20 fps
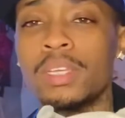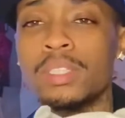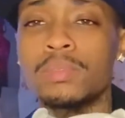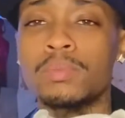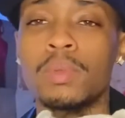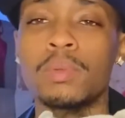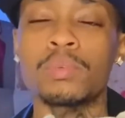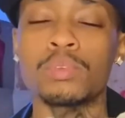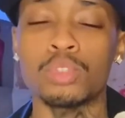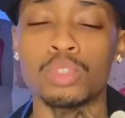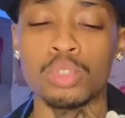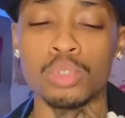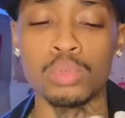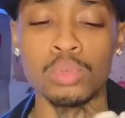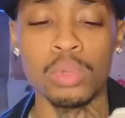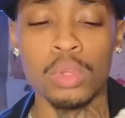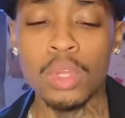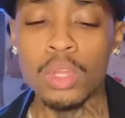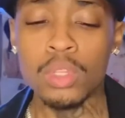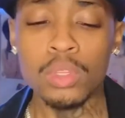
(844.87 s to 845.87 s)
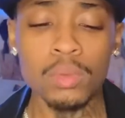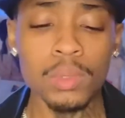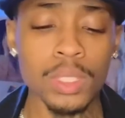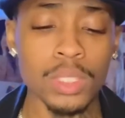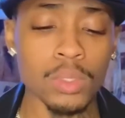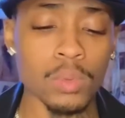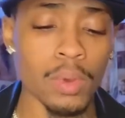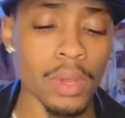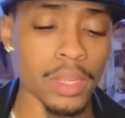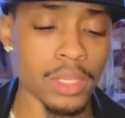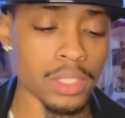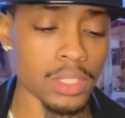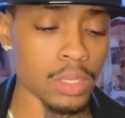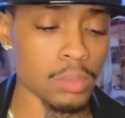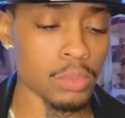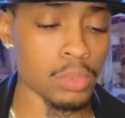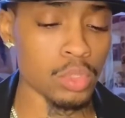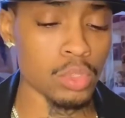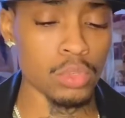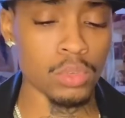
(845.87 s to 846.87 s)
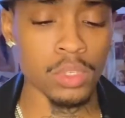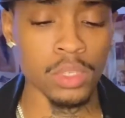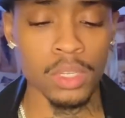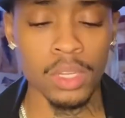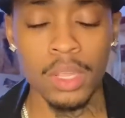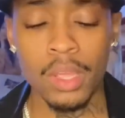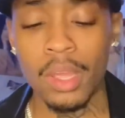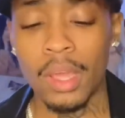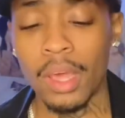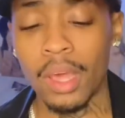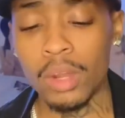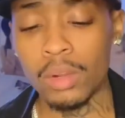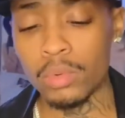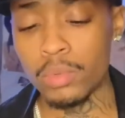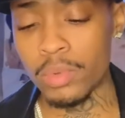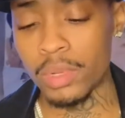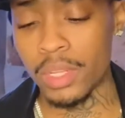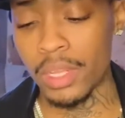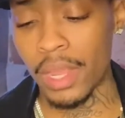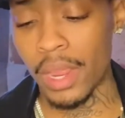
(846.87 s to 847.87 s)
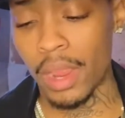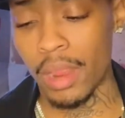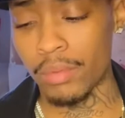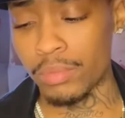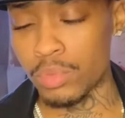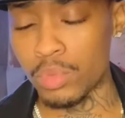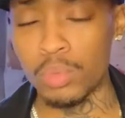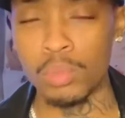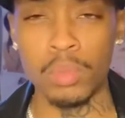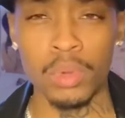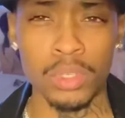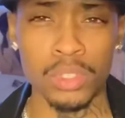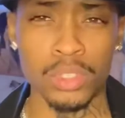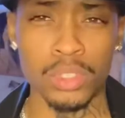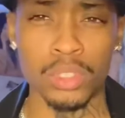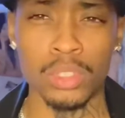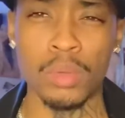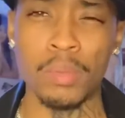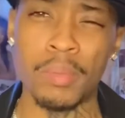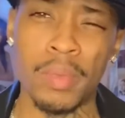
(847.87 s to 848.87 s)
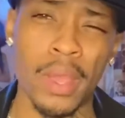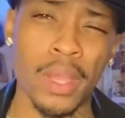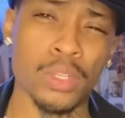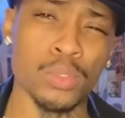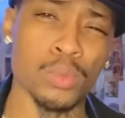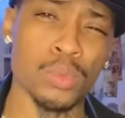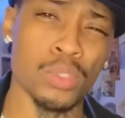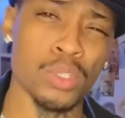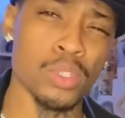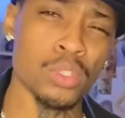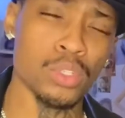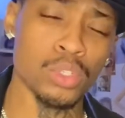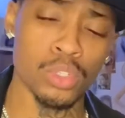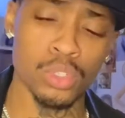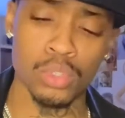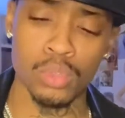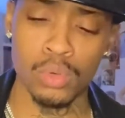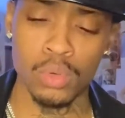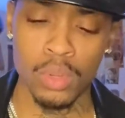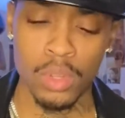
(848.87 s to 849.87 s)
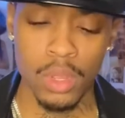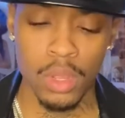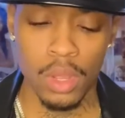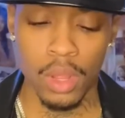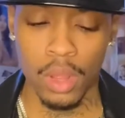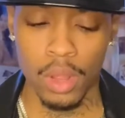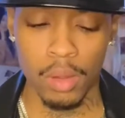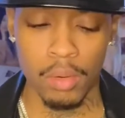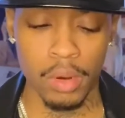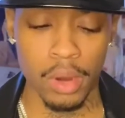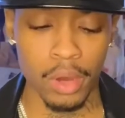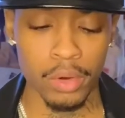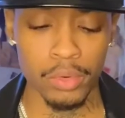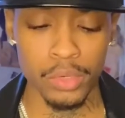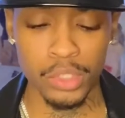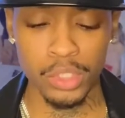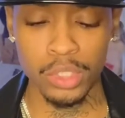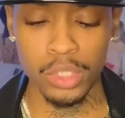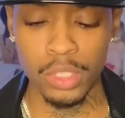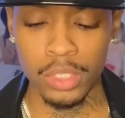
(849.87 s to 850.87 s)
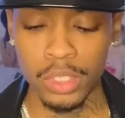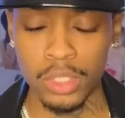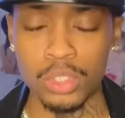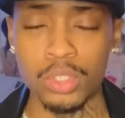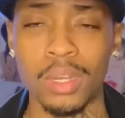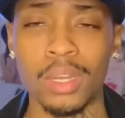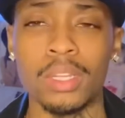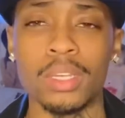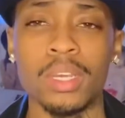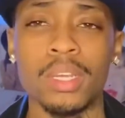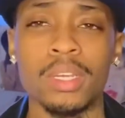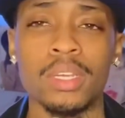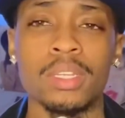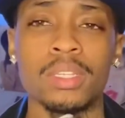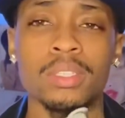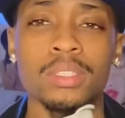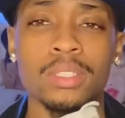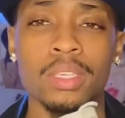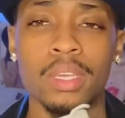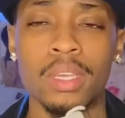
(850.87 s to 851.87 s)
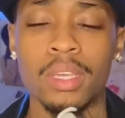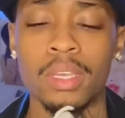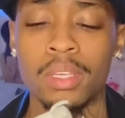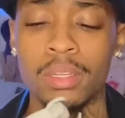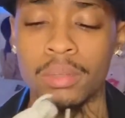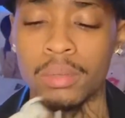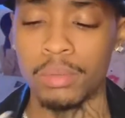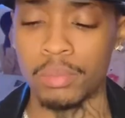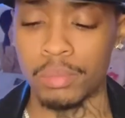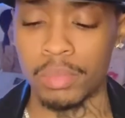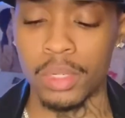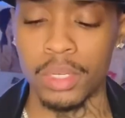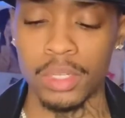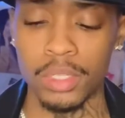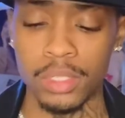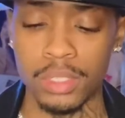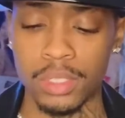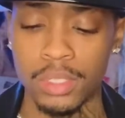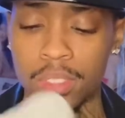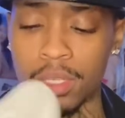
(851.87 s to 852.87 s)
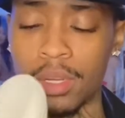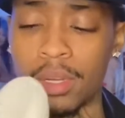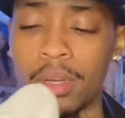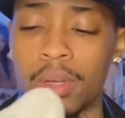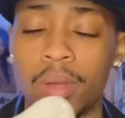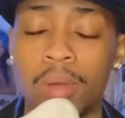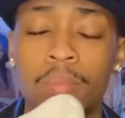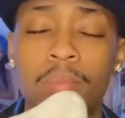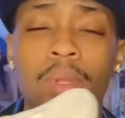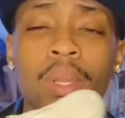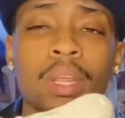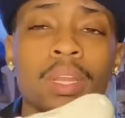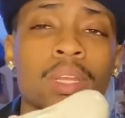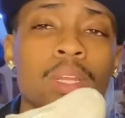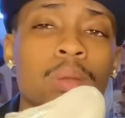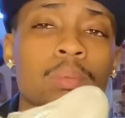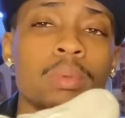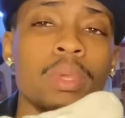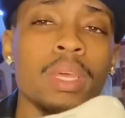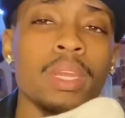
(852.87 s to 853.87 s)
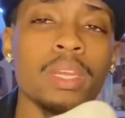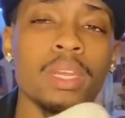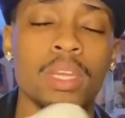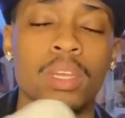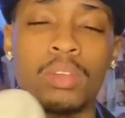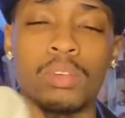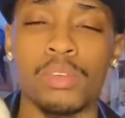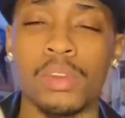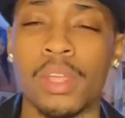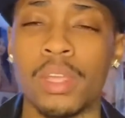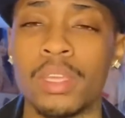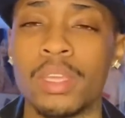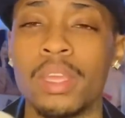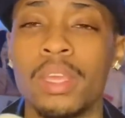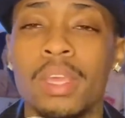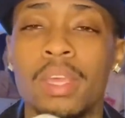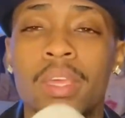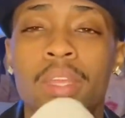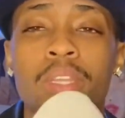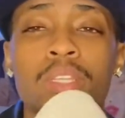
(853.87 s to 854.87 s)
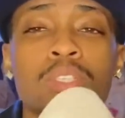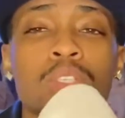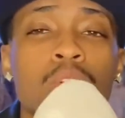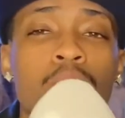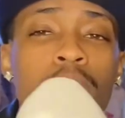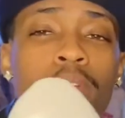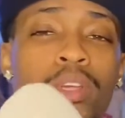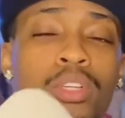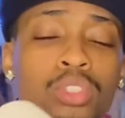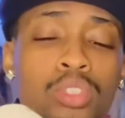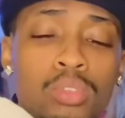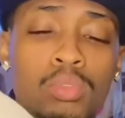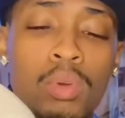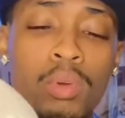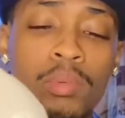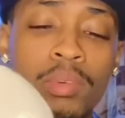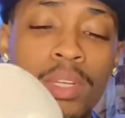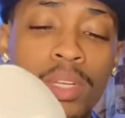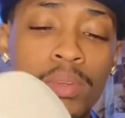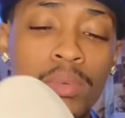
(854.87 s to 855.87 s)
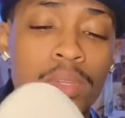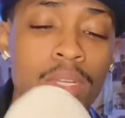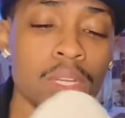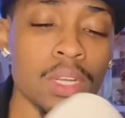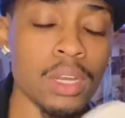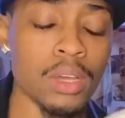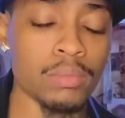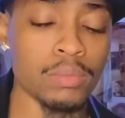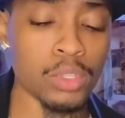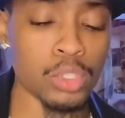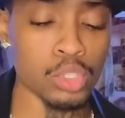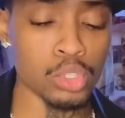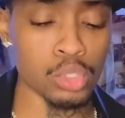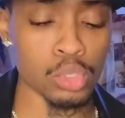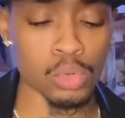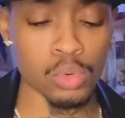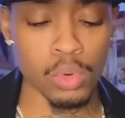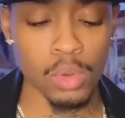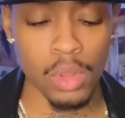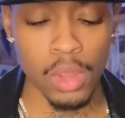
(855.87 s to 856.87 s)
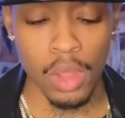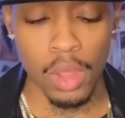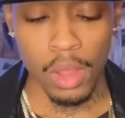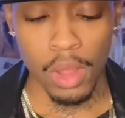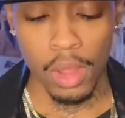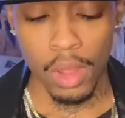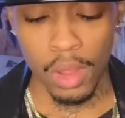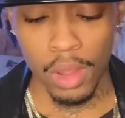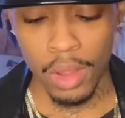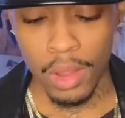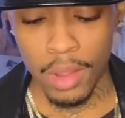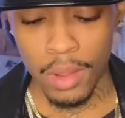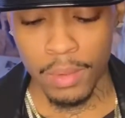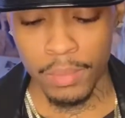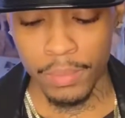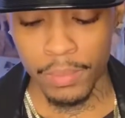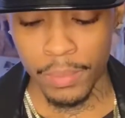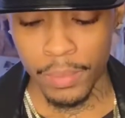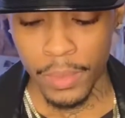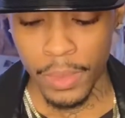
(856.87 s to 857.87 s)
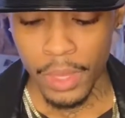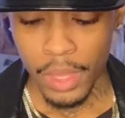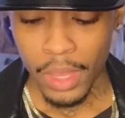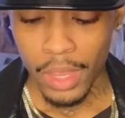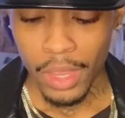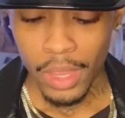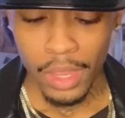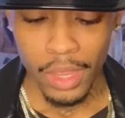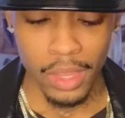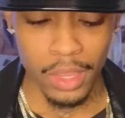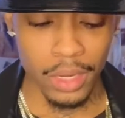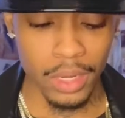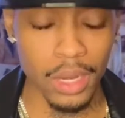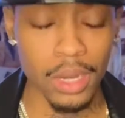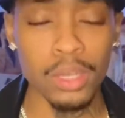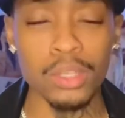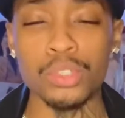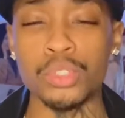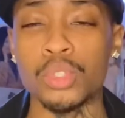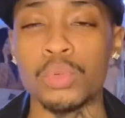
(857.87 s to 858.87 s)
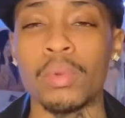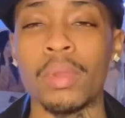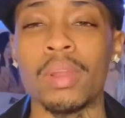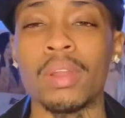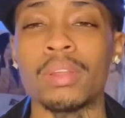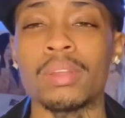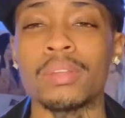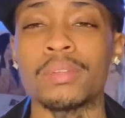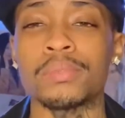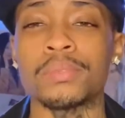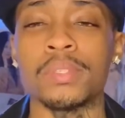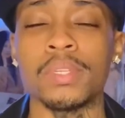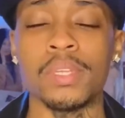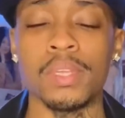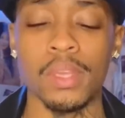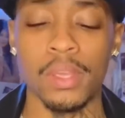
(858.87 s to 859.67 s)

favorite shoe. The reason why it's number three, I don't really have too much to match with this shoe. I originally tried to get it in tan, but I ended up getting it in gray. It is a great shoe. I really, really love this shoe. And it looks great on your feet.